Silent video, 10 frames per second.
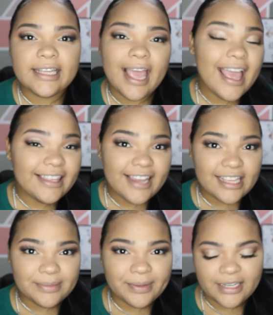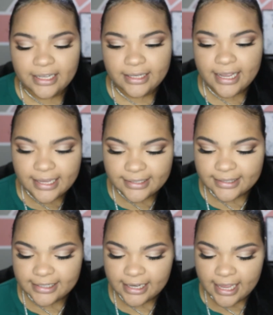And last but not
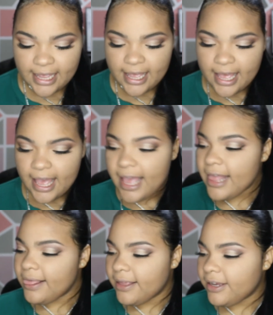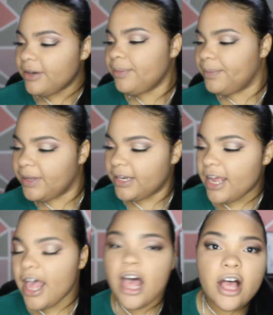least, a little bit
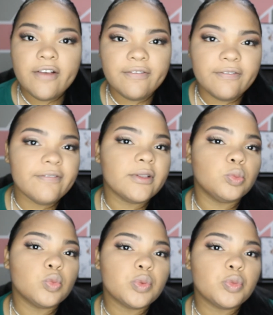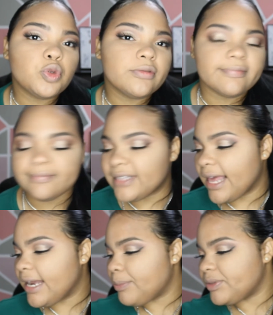of
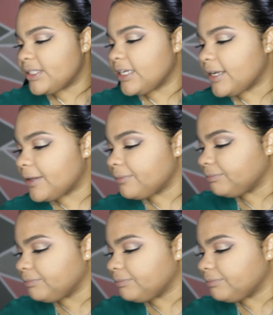lipstick.